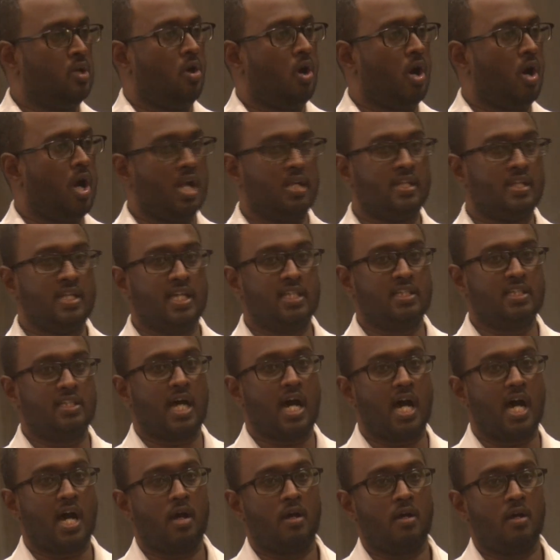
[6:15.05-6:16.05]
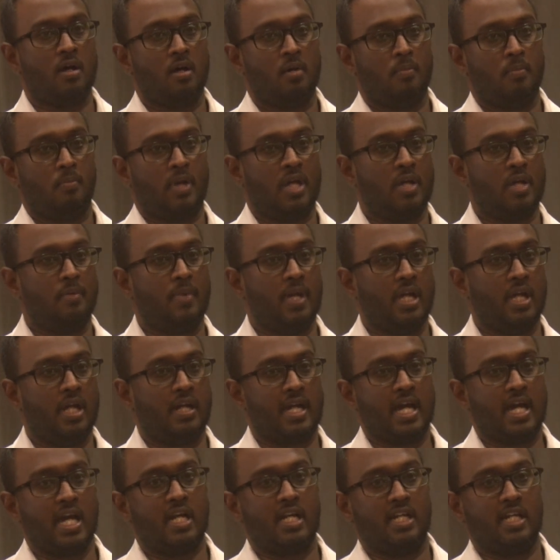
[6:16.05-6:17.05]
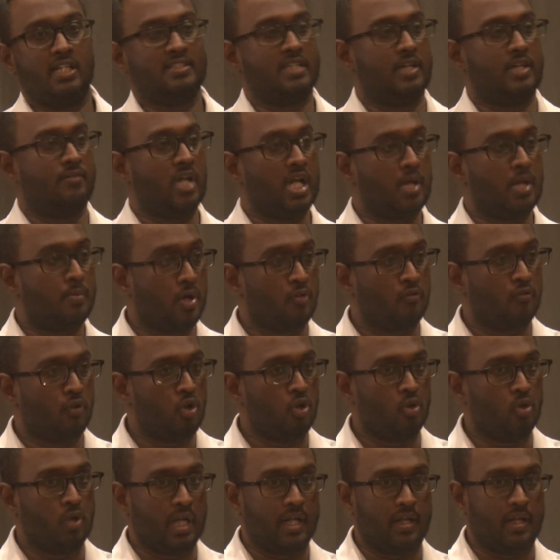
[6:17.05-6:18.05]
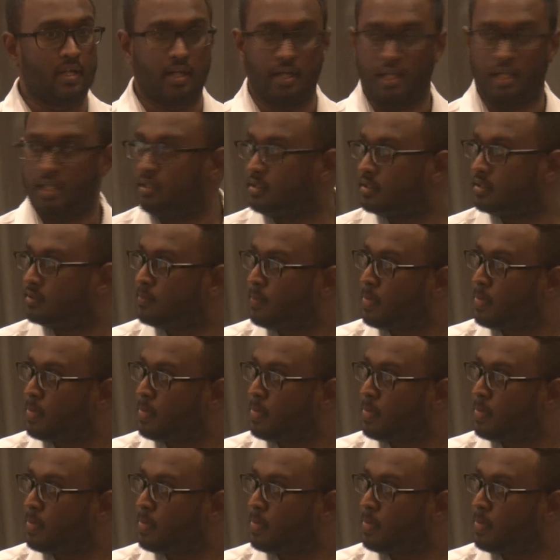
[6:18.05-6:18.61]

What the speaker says: all these are pre-built and it's available for you to integrate.